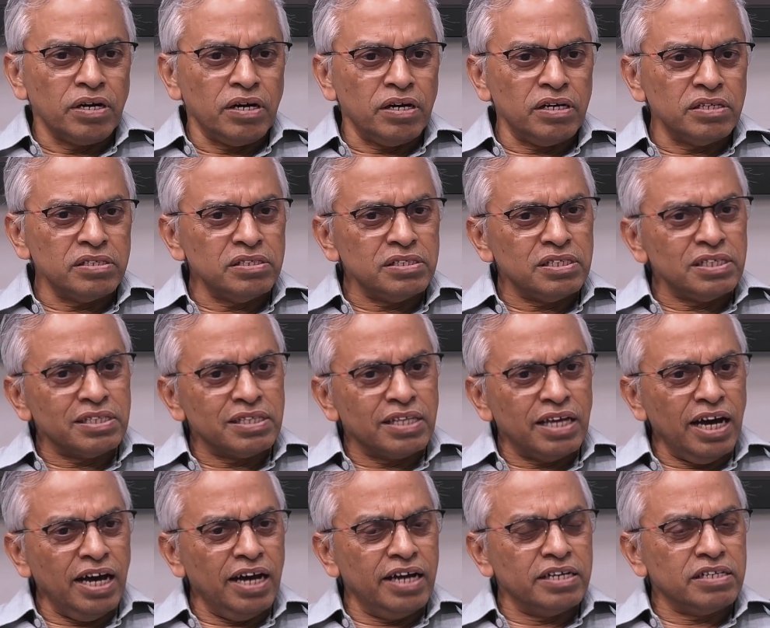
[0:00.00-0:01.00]
Other than
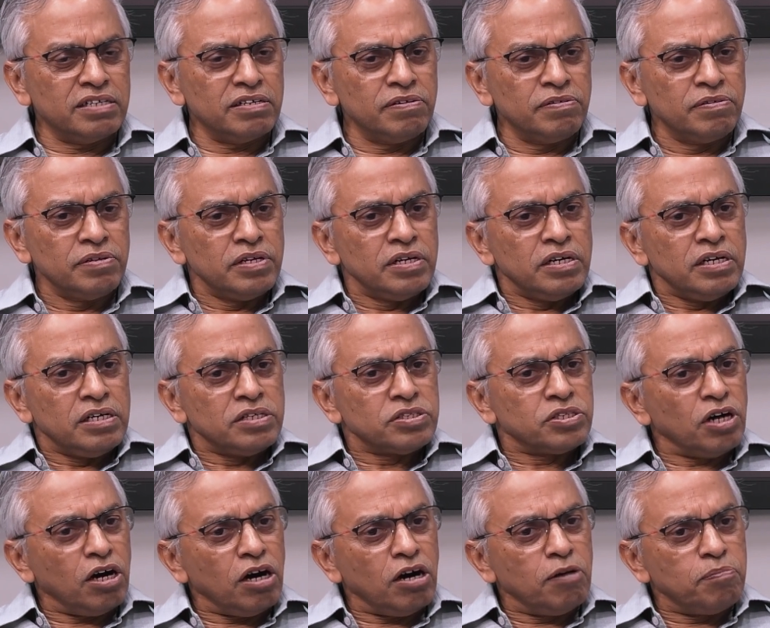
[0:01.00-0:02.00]
that,
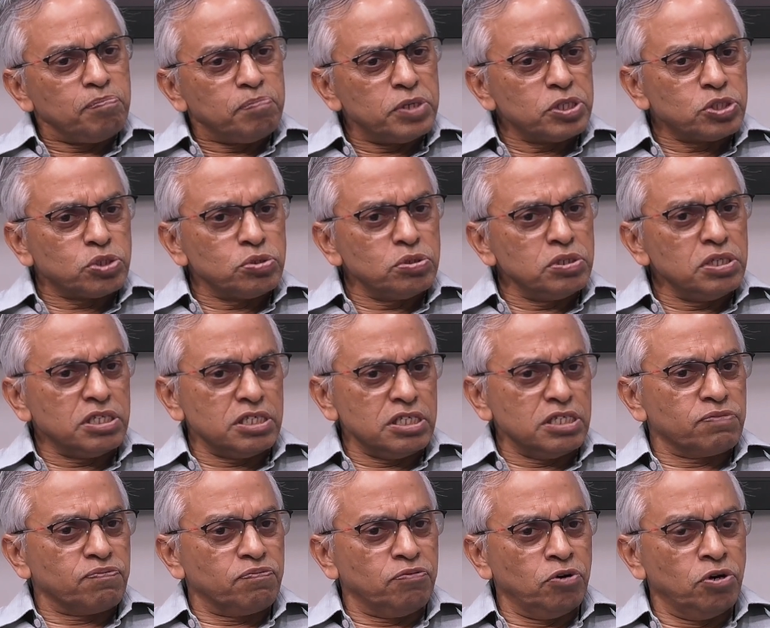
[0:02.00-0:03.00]
the
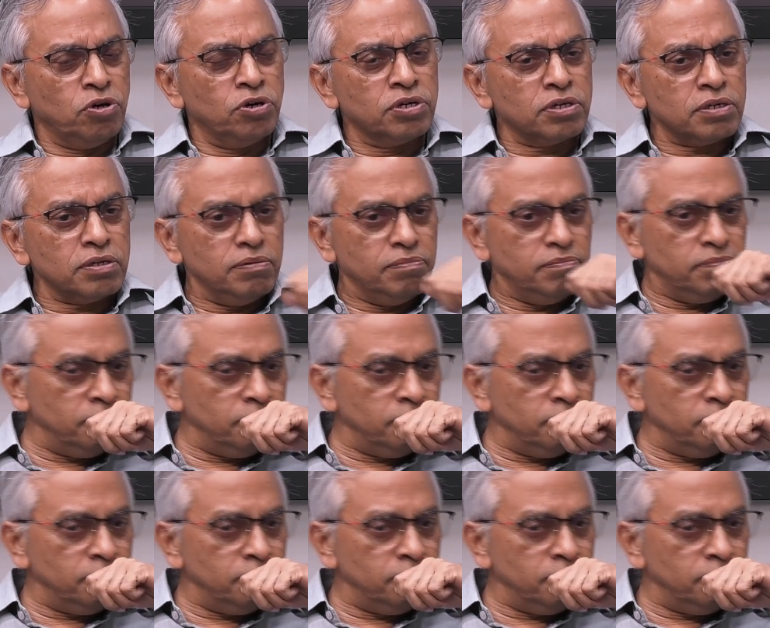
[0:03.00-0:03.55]
opportunities for